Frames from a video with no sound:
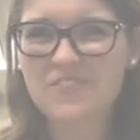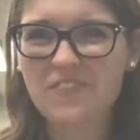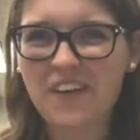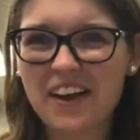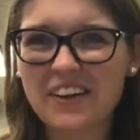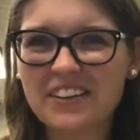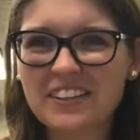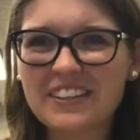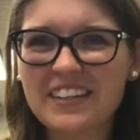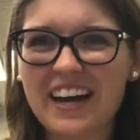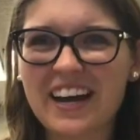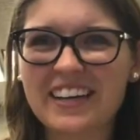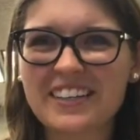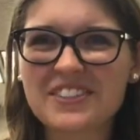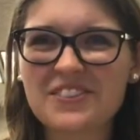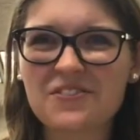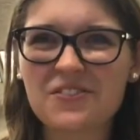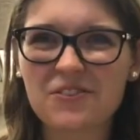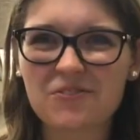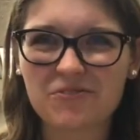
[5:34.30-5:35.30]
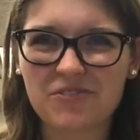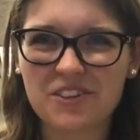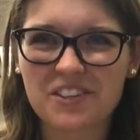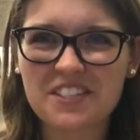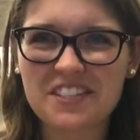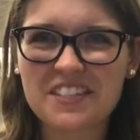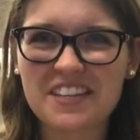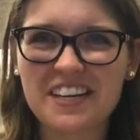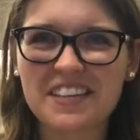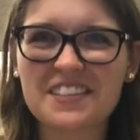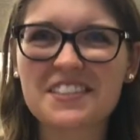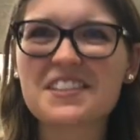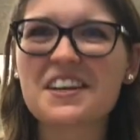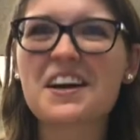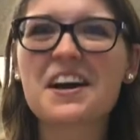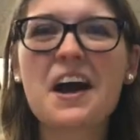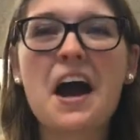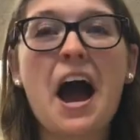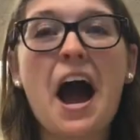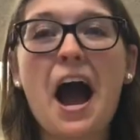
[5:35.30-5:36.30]
final lines of the first stanza,
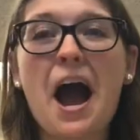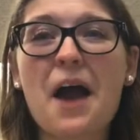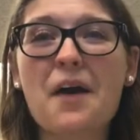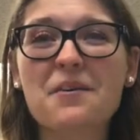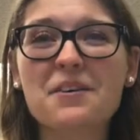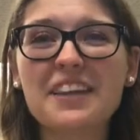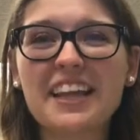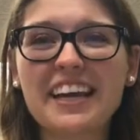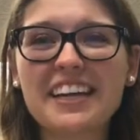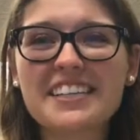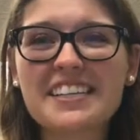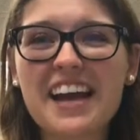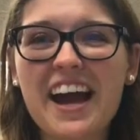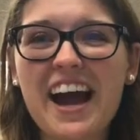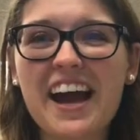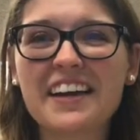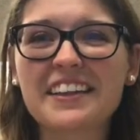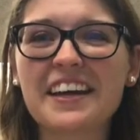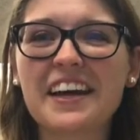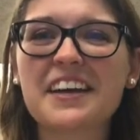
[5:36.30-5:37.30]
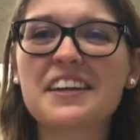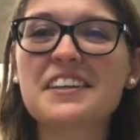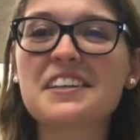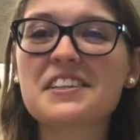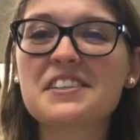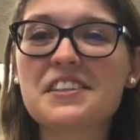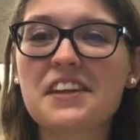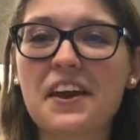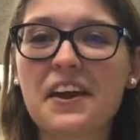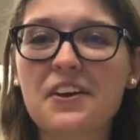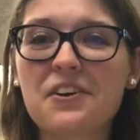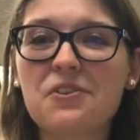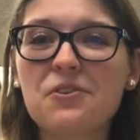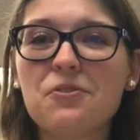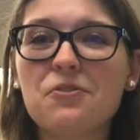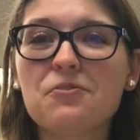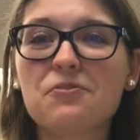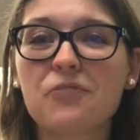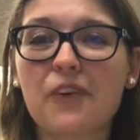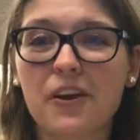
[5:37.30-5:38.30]
I would like to highlight
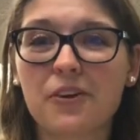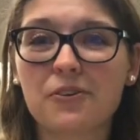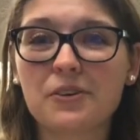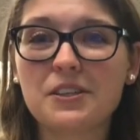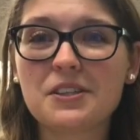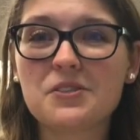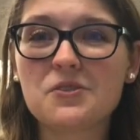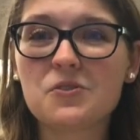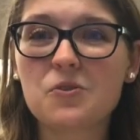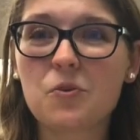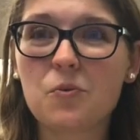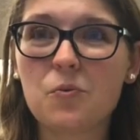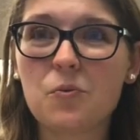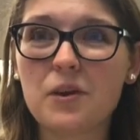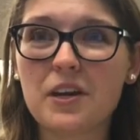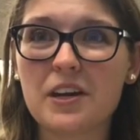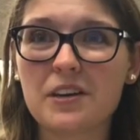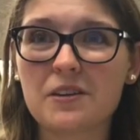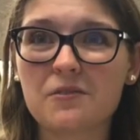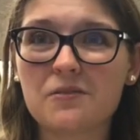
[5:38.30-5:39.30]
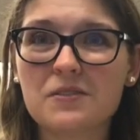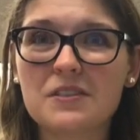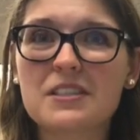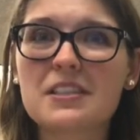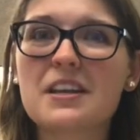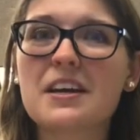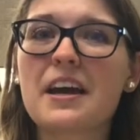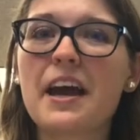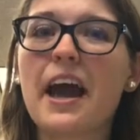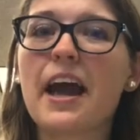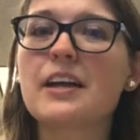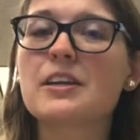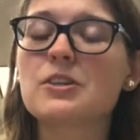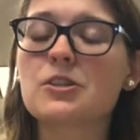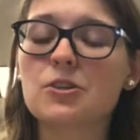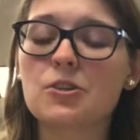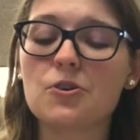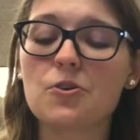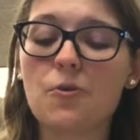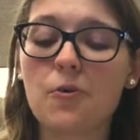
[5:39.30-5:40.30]
tangled fragrance weaves
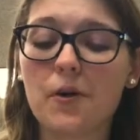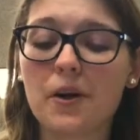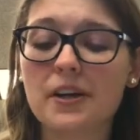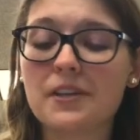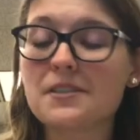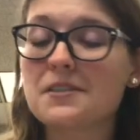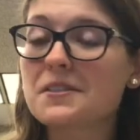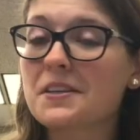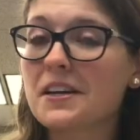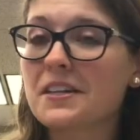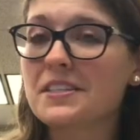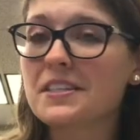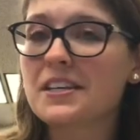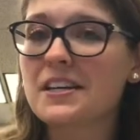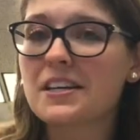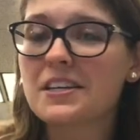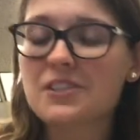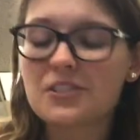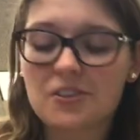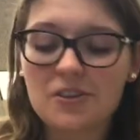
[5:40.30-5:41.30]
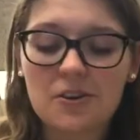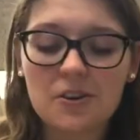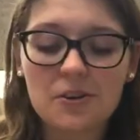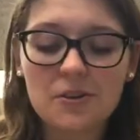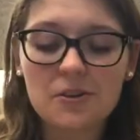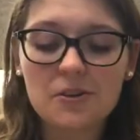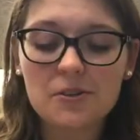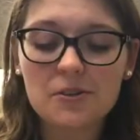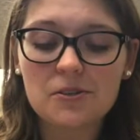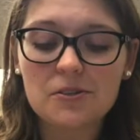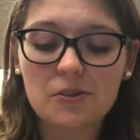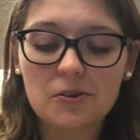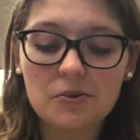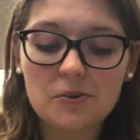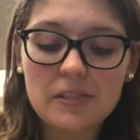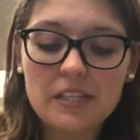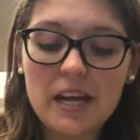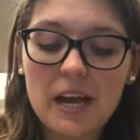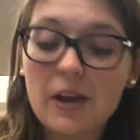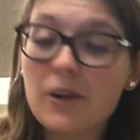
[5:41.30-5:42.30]
and noise and heat. So
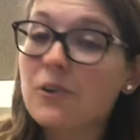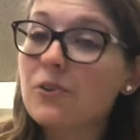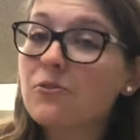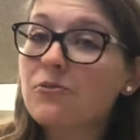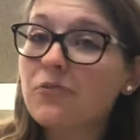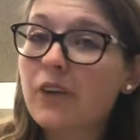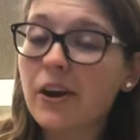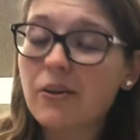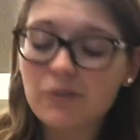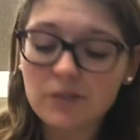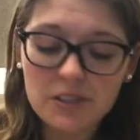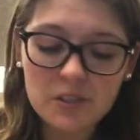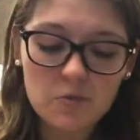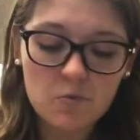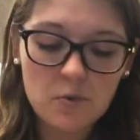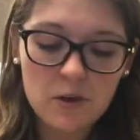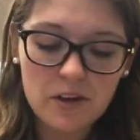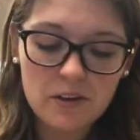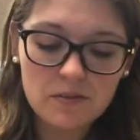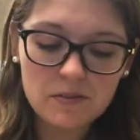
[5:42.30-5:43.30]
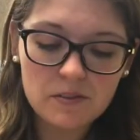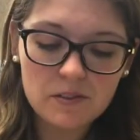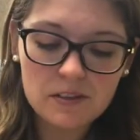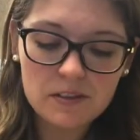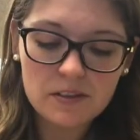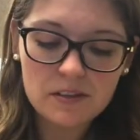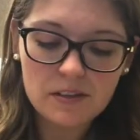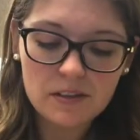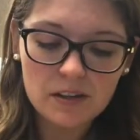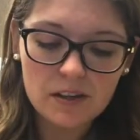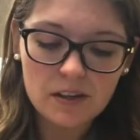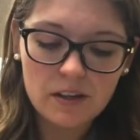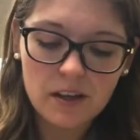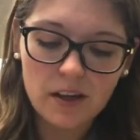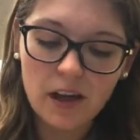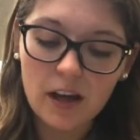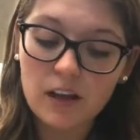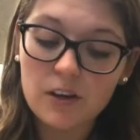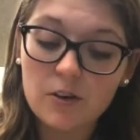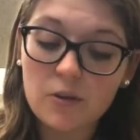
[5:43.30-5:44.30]
tangled fragrance weaves
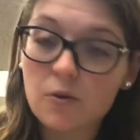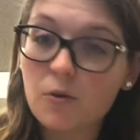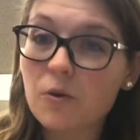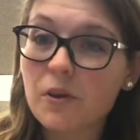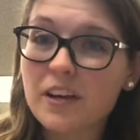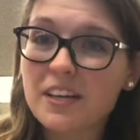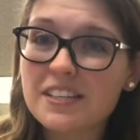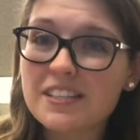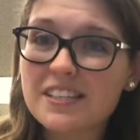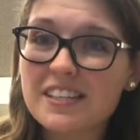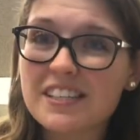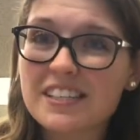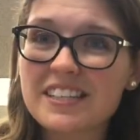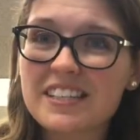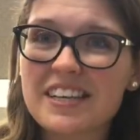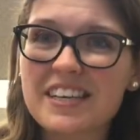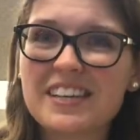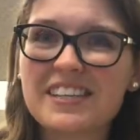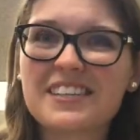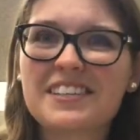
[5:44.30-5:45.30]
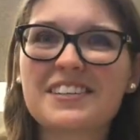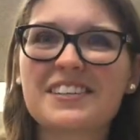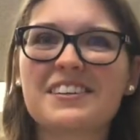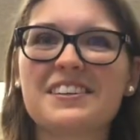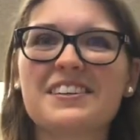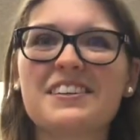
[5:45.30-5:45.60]
and noise and heat.